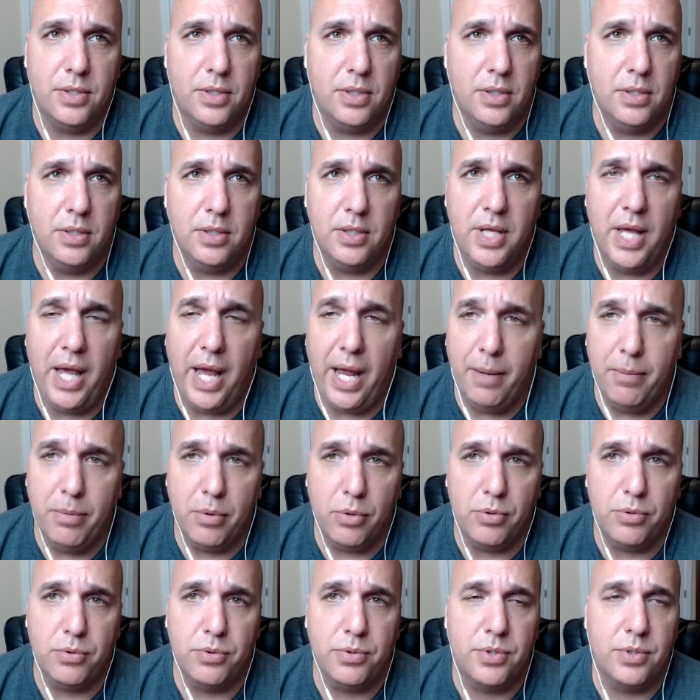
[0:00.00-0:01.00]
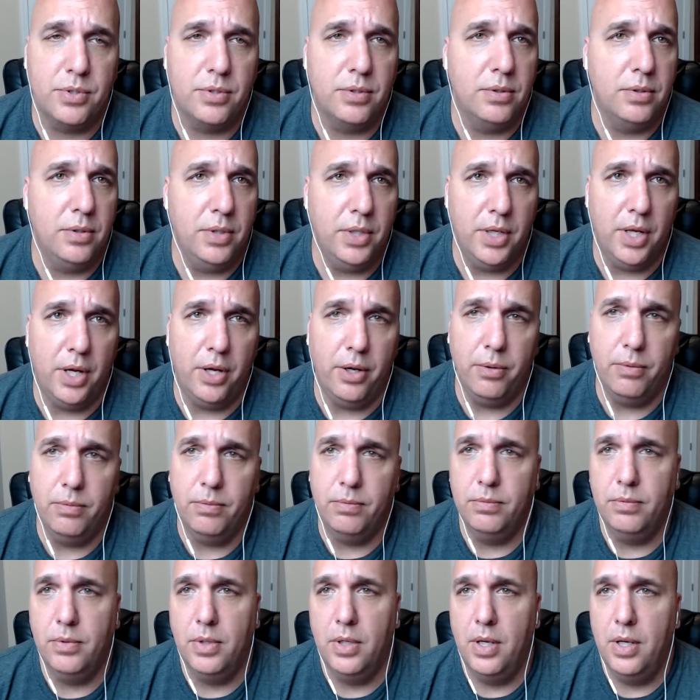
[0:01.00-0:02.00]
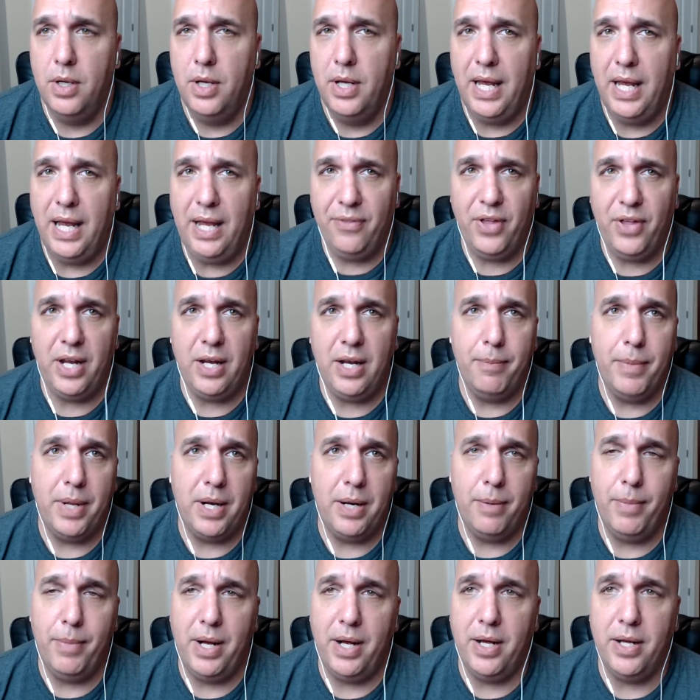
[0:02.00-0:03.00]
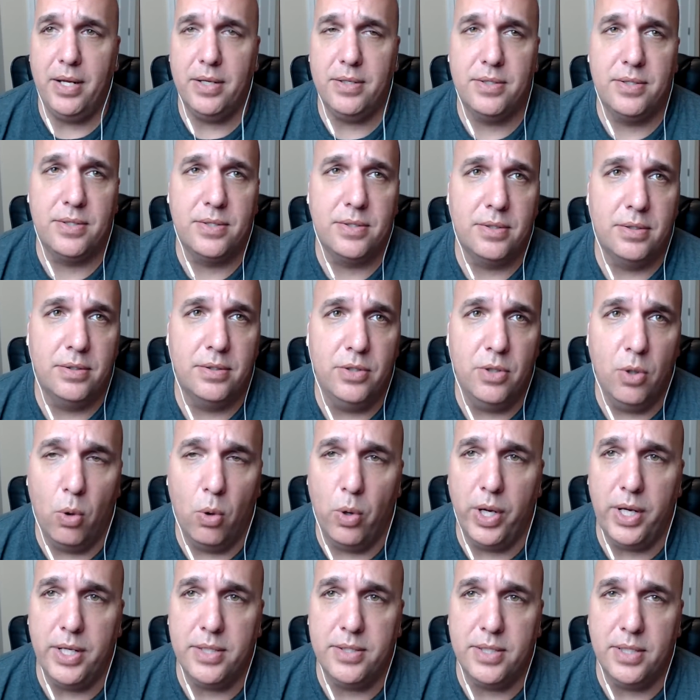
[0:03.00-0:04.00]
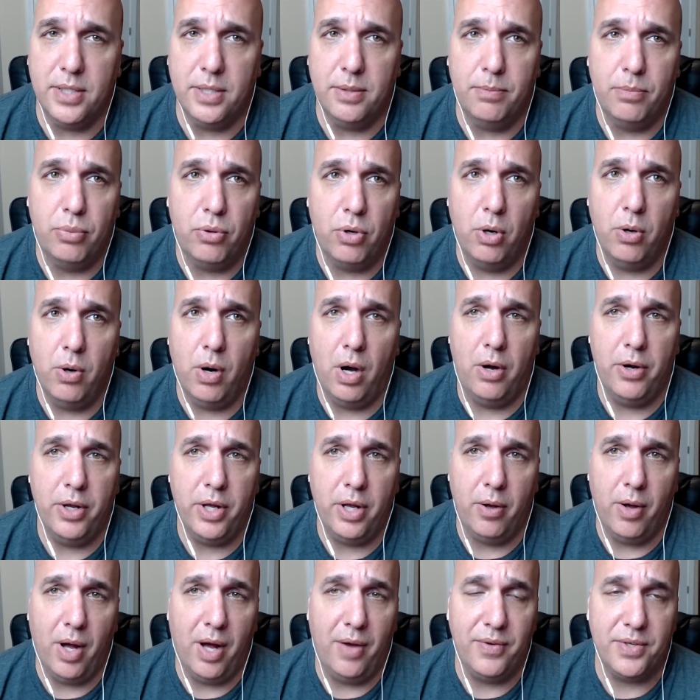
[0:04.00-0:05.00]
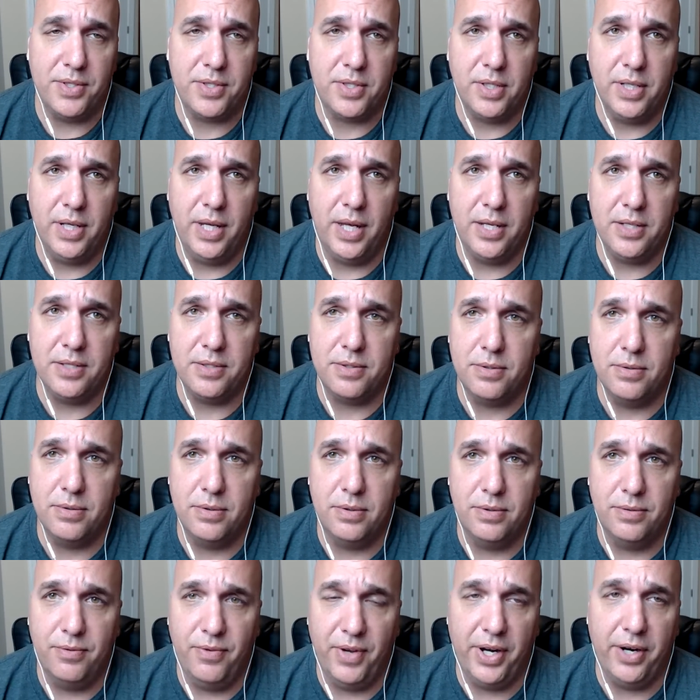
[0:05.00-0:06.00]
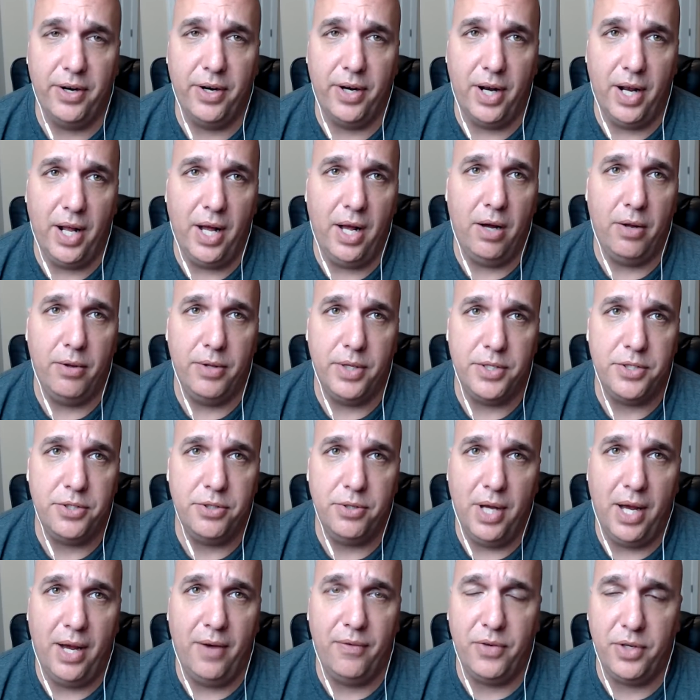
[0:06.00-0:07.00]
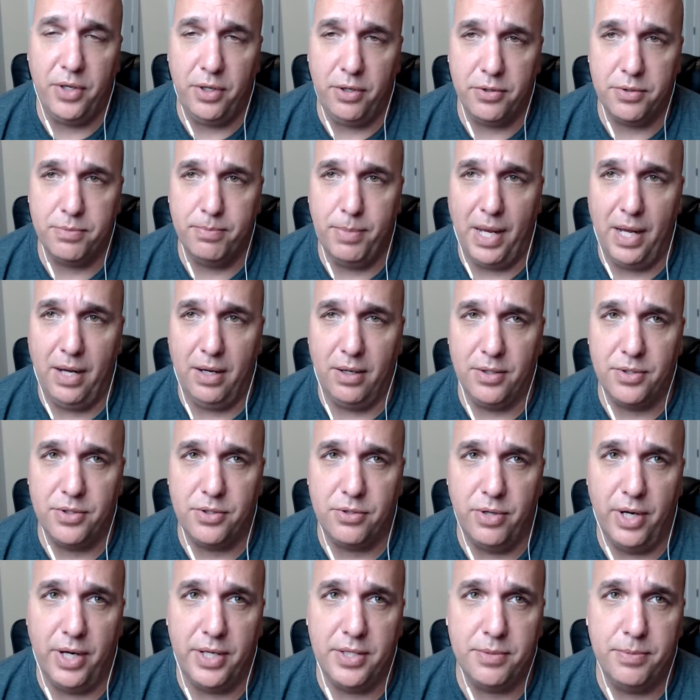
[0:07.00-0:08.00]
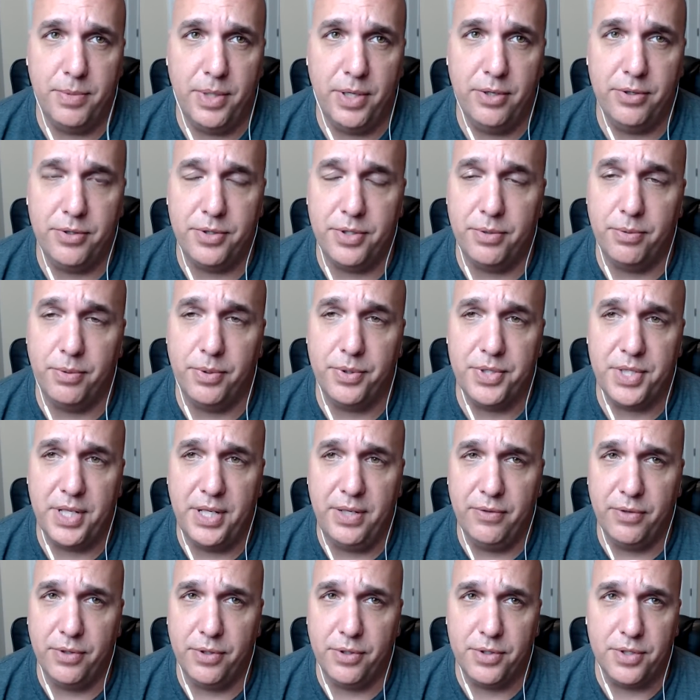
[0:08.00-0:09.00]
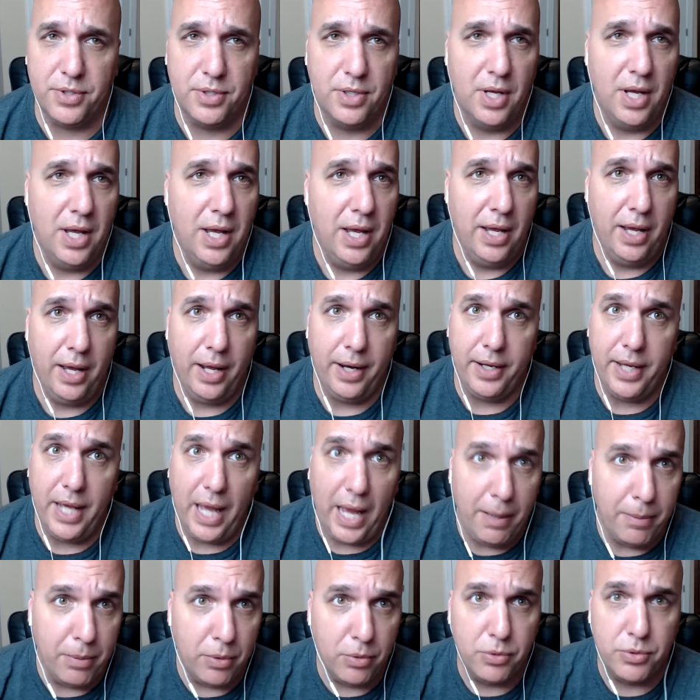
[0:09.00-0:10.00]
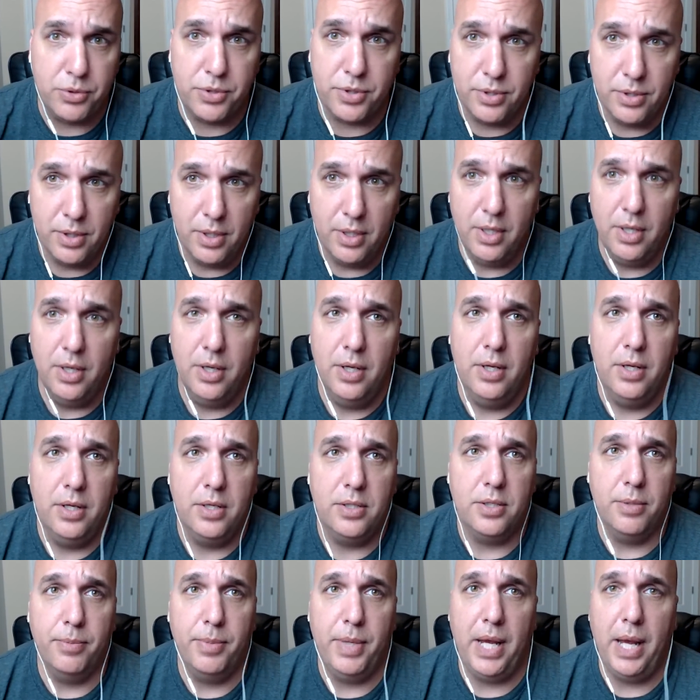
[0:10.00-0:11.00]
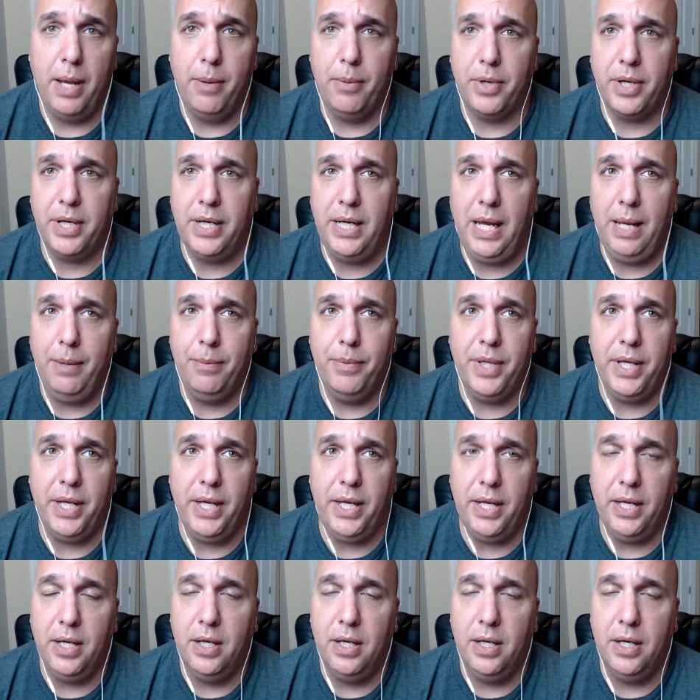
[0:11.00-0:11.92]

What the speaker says: cables, anything to minimize noise. And Pro Audio obviously has figured it out that you have to use balanced transmitters and receivers and cables to be able to keep the